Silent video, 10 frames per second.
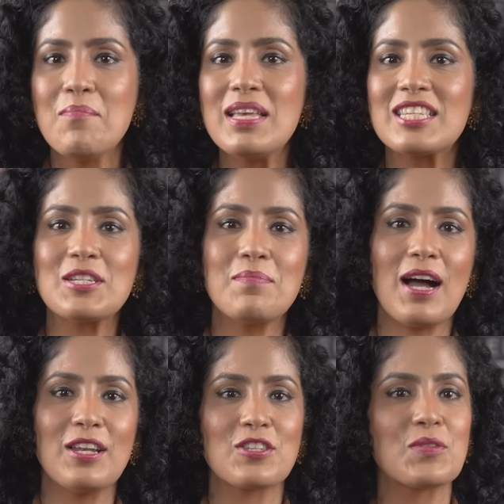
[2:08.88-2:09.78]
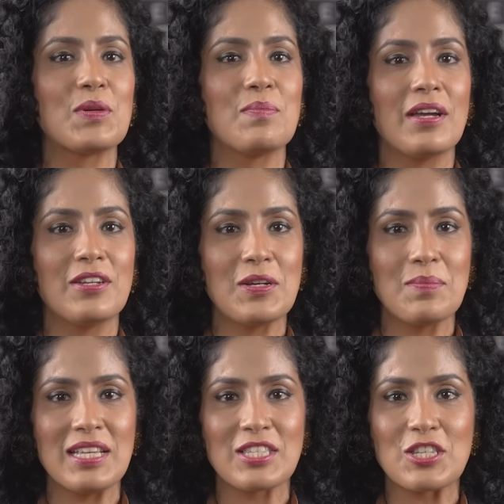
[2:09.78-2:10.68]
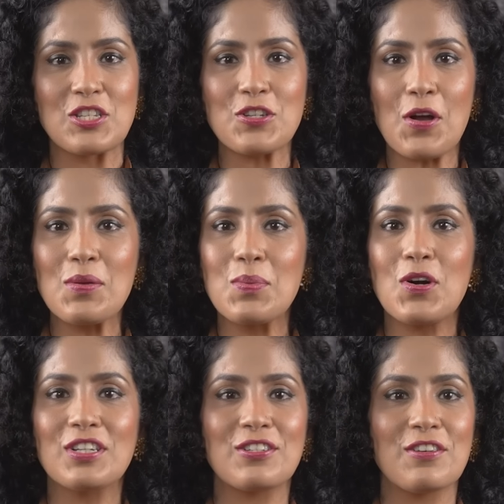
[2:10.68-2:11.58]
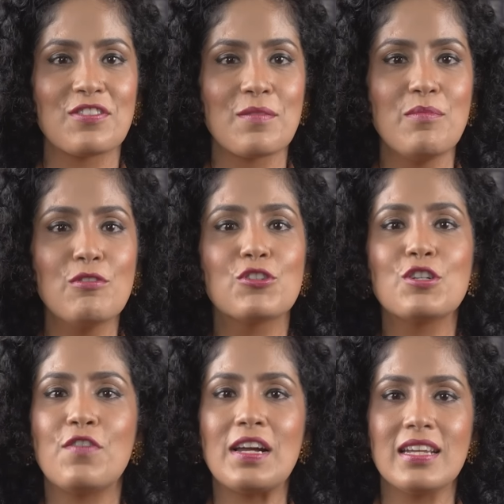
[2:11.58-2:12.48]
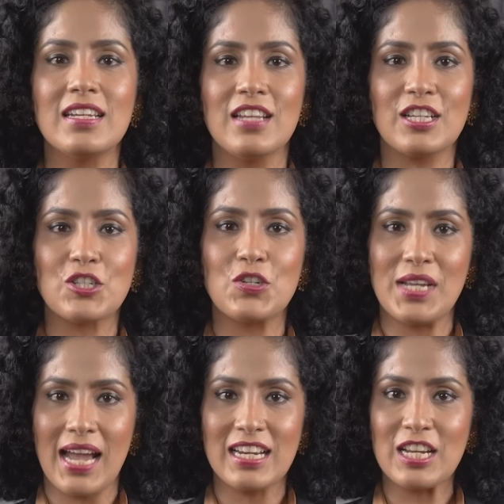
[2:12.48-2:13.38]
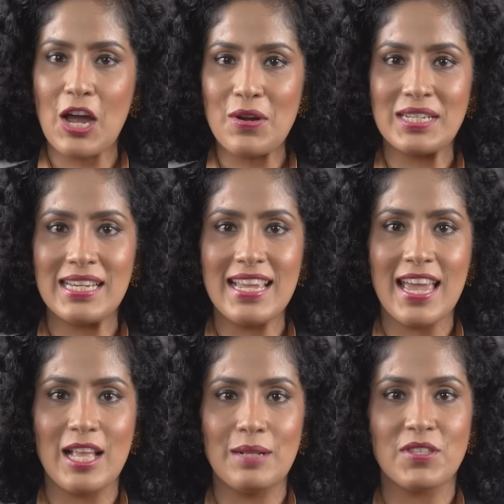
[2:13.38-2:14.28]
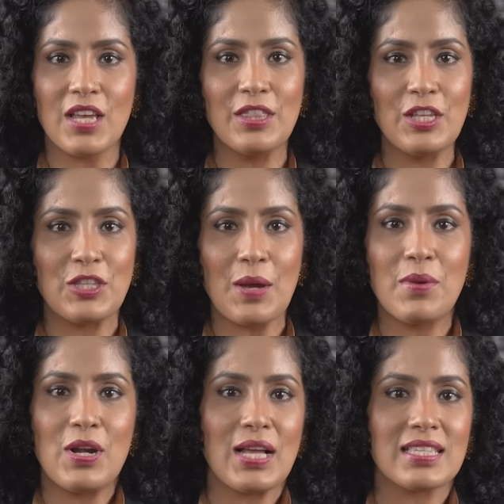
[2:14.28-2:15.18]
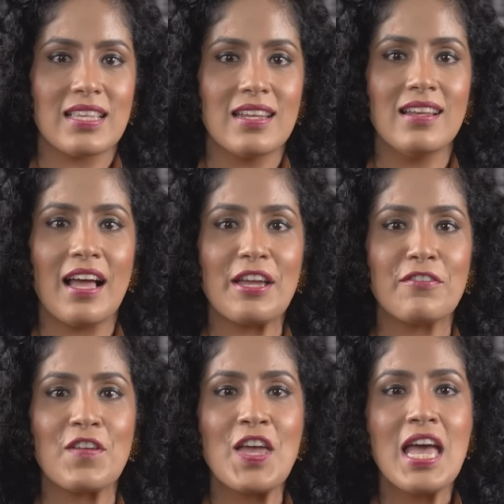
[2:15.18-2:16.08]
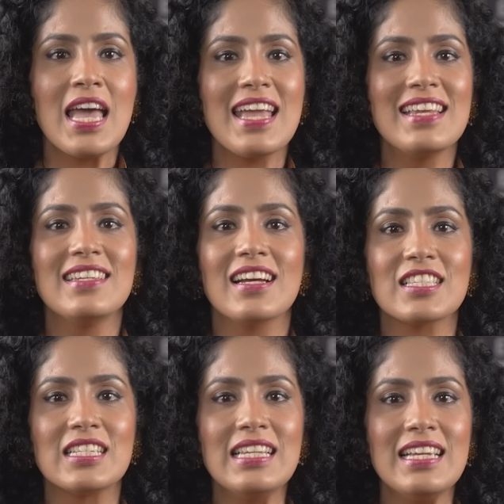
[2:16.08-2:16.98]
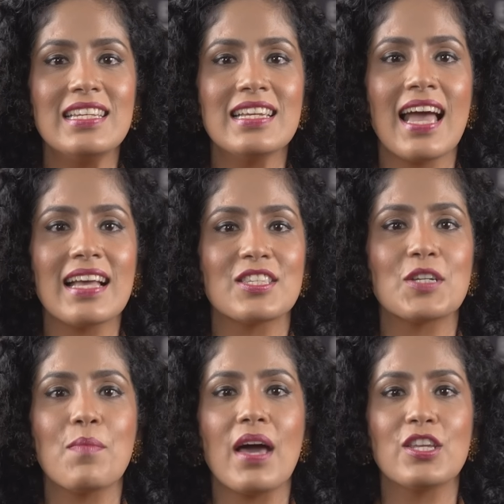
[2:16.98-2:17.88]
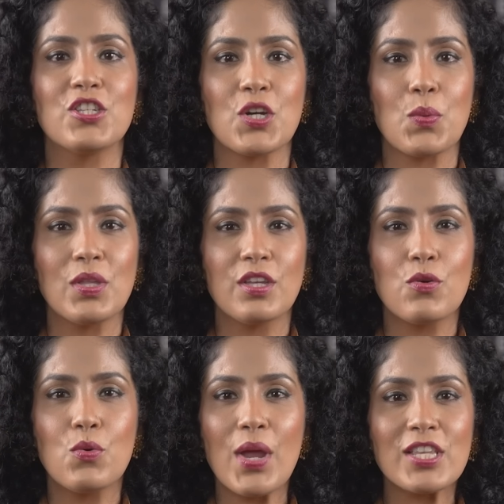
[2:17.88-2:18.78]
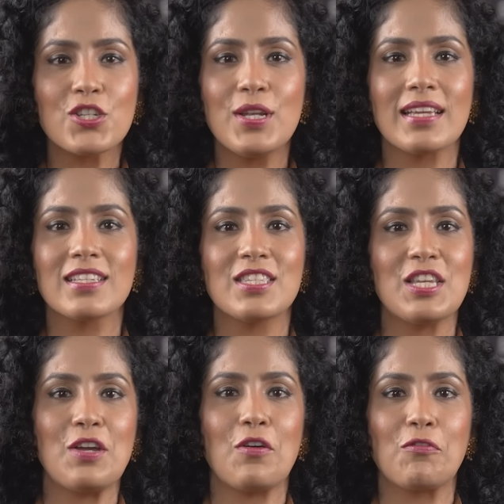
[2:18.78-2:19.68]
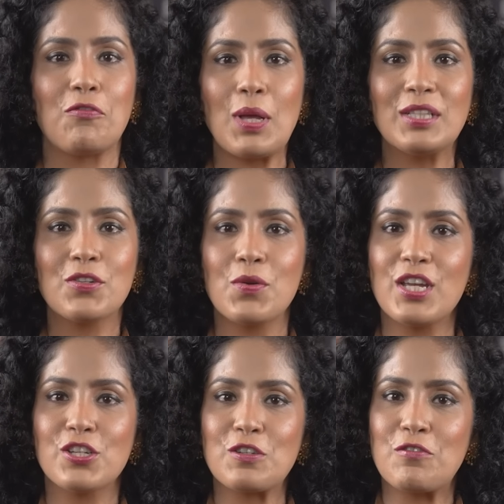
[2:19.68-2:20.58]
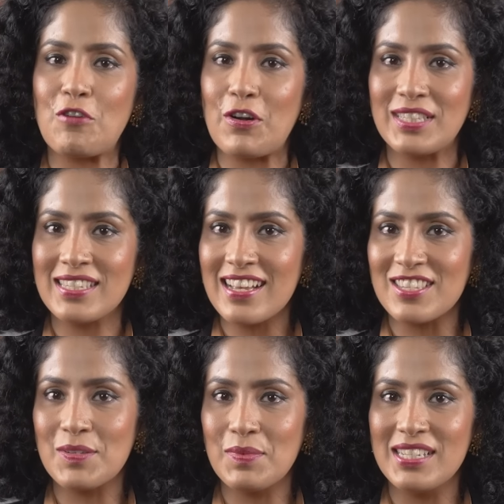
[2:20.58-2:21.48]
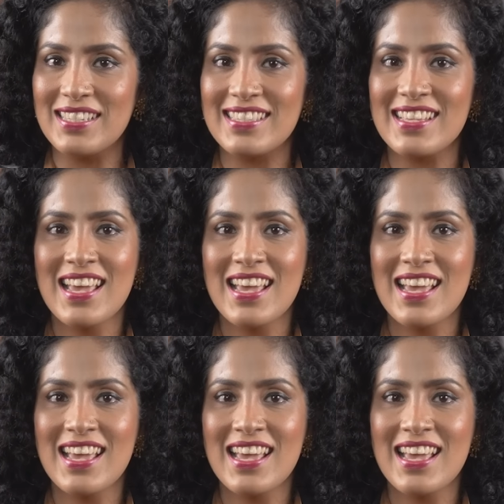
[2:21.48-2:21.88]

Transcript: Mr. Balasubramanian is a stalwart of the mutual fund industry and currently helms Aditya Birla Sun Life, India's leading asset manager with a rich legacy of wealth creation for its customers.